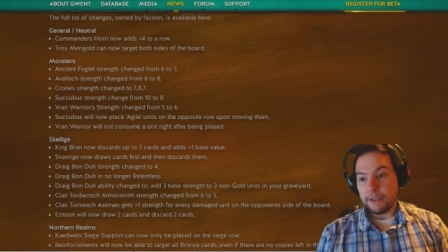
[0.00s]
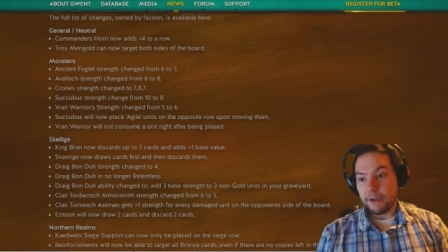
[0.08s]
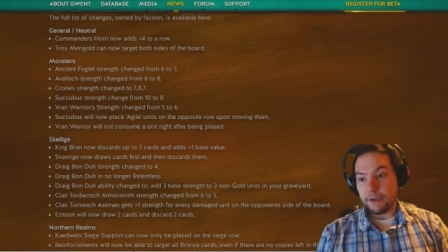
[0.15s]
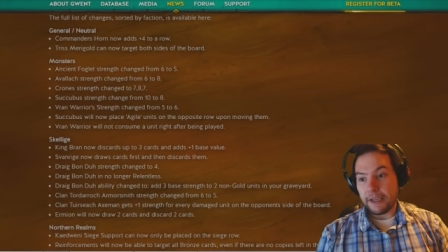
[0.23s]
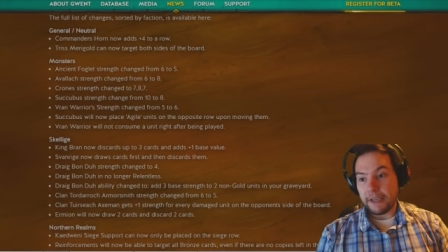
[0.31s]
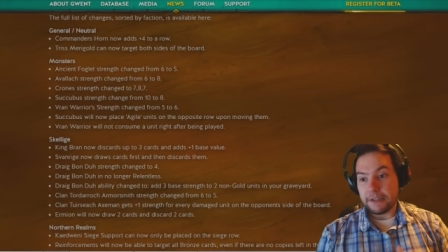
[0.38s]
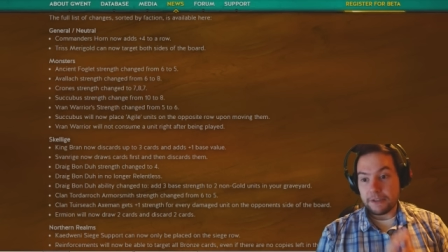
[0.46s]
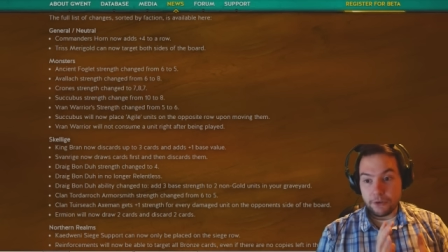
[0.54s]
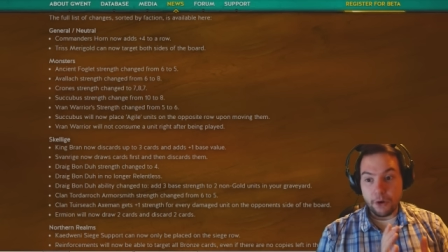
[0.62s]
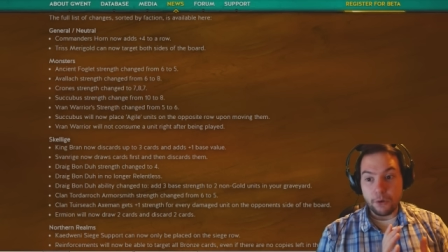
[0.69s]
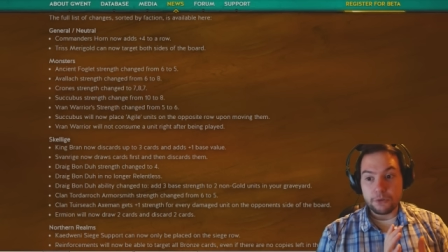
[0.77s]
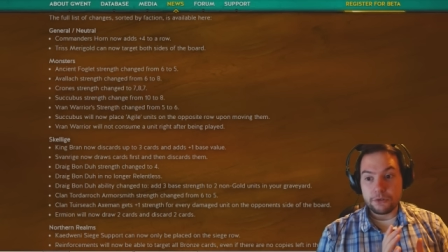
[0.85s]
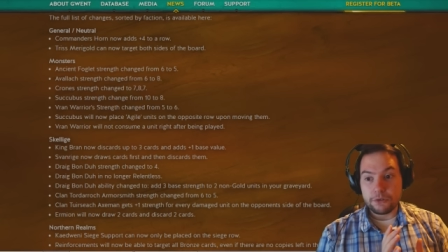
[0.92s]
Okay, so
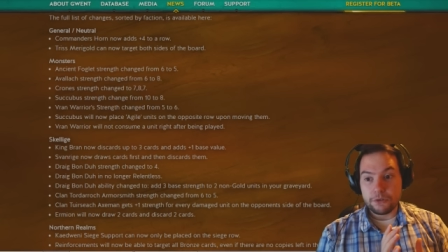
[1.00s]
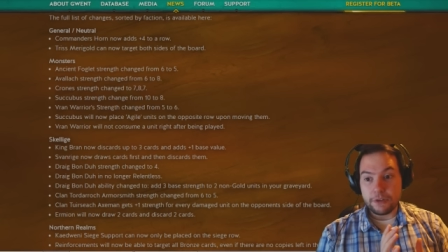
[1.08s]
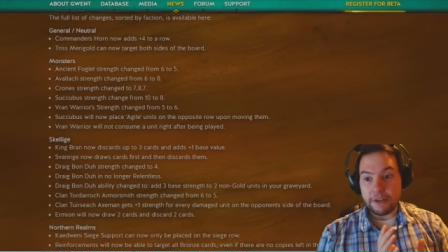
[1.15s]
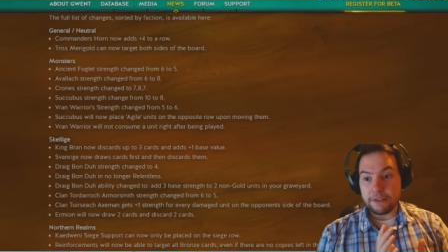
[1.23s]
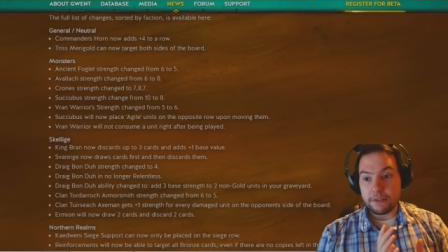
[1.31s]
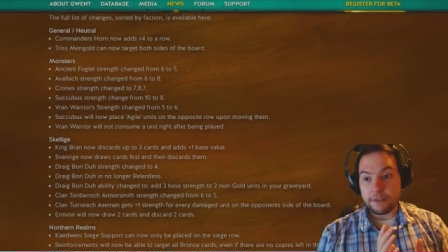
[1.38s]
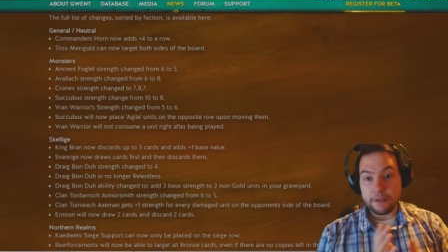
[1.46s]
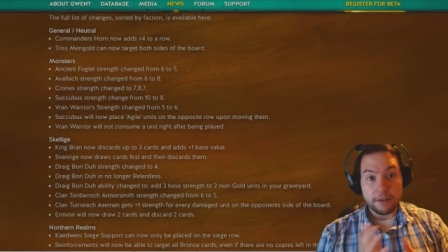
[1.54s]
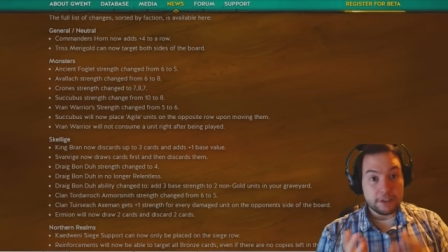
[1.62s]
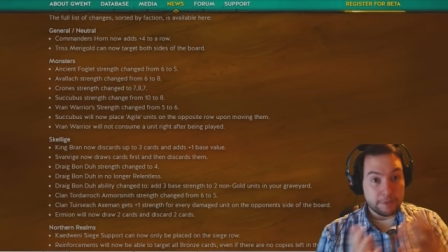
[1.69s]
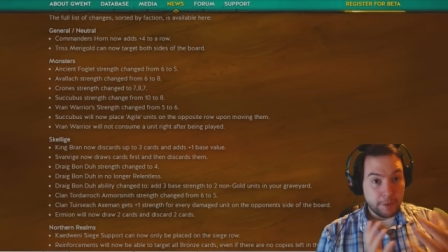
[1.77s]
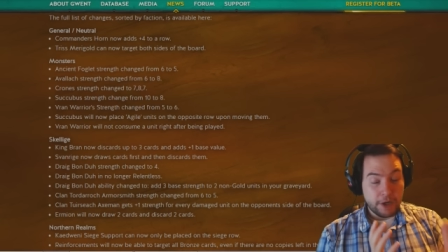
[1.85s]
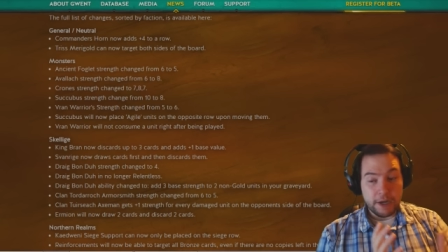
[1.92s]
gold strength
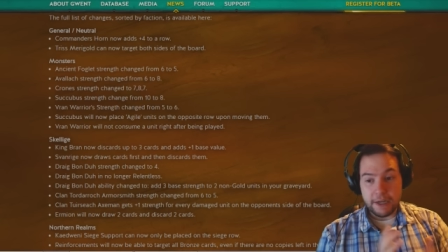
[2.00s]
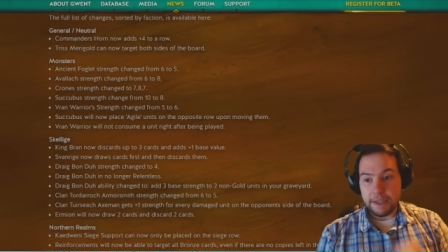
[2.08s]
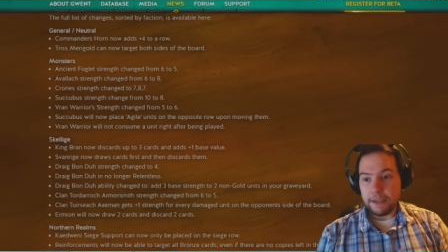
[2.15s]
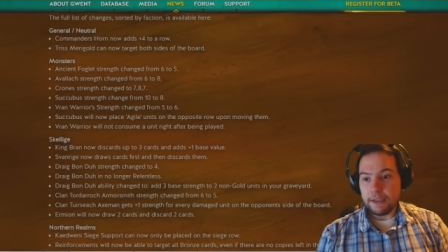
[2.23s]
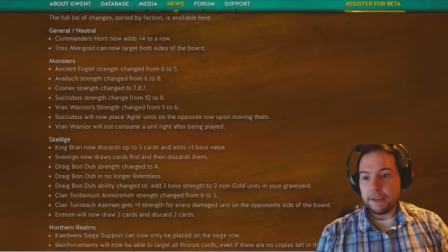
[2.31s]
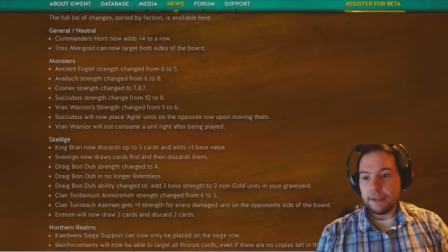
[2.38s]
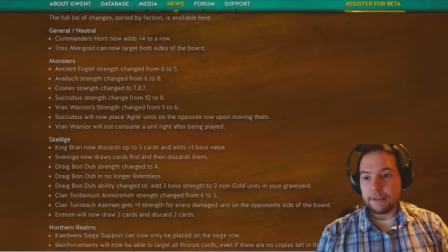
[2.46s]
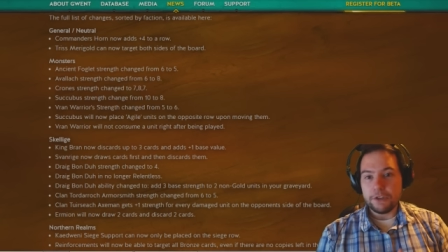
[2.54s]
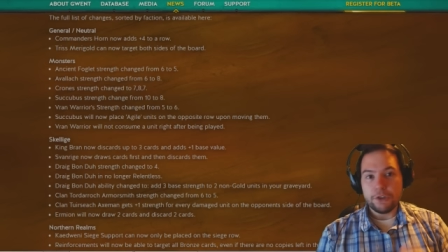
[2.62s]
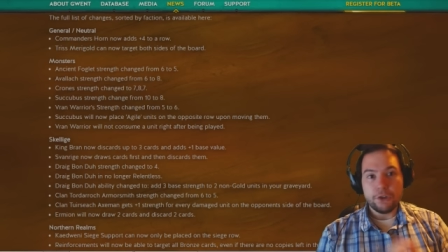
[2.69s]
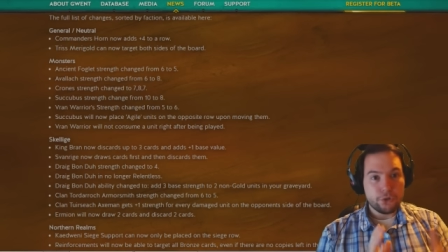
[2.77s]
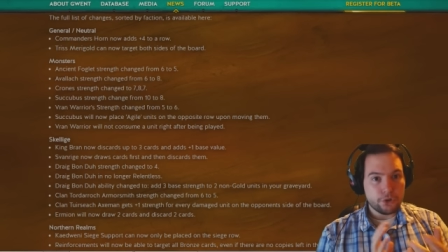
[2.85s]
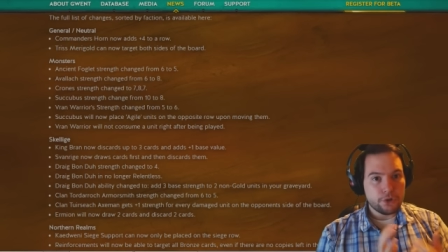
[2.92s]
spy that
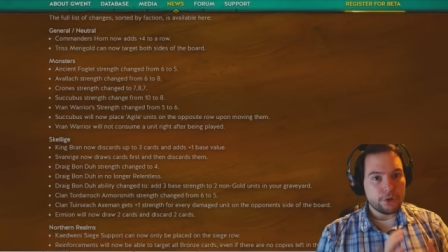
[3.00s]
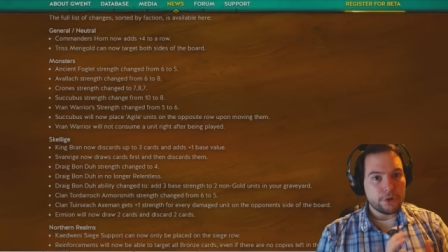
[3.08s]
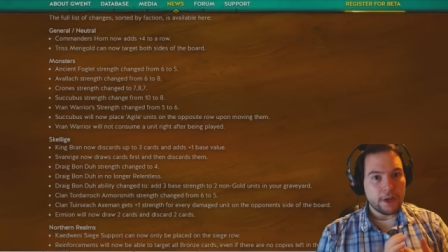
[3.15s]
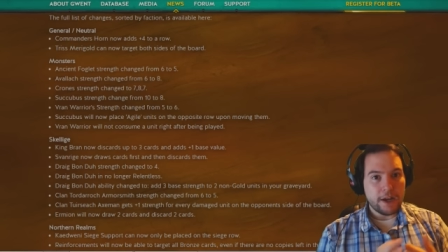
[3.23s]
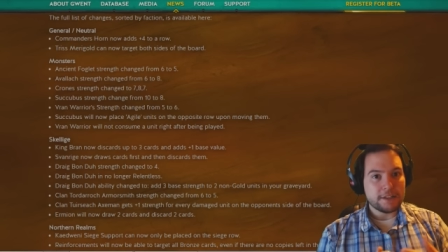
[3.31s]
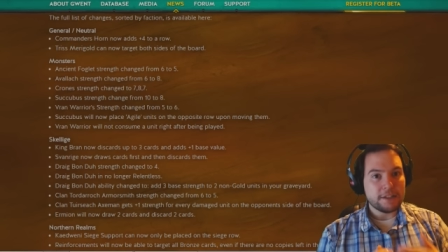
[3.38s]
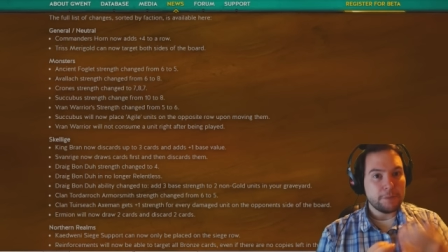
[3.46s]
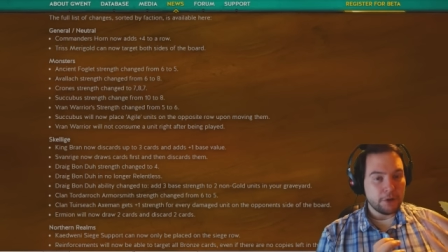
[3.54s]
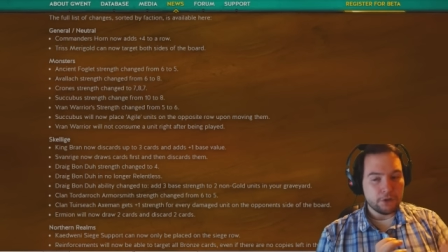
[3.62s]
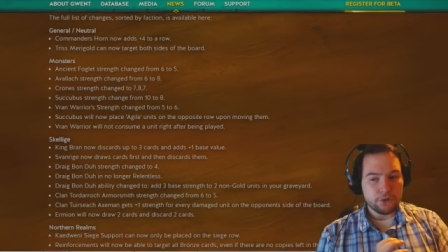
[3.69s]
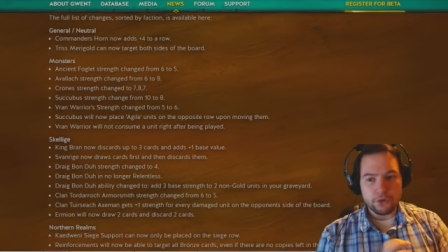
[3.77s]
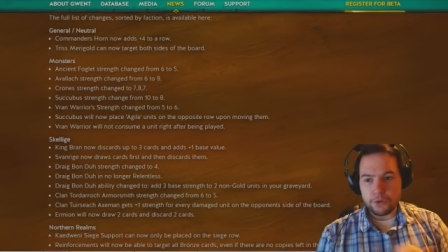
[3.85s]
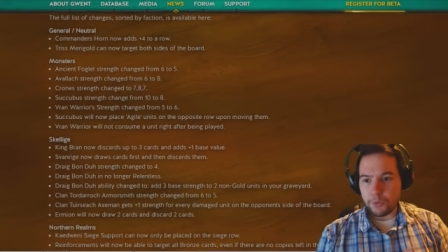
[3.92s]
you draw 2 cards, the
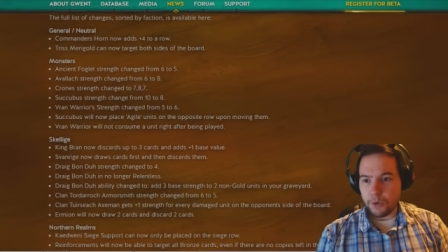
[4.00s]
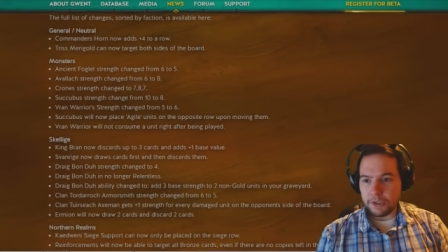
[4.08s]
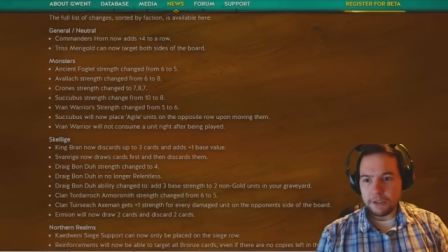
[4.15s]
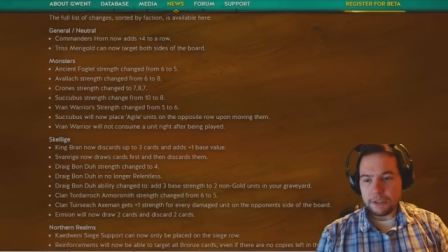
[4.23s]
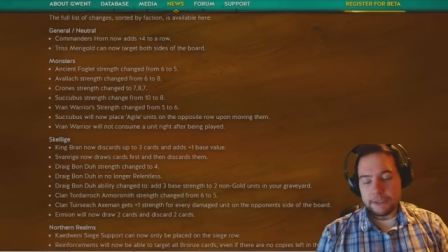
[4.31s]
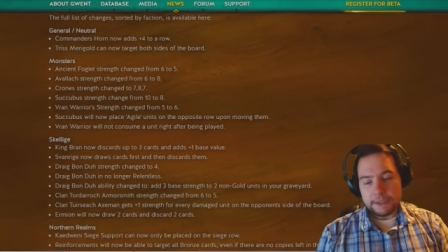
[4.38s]
opponent draws 1.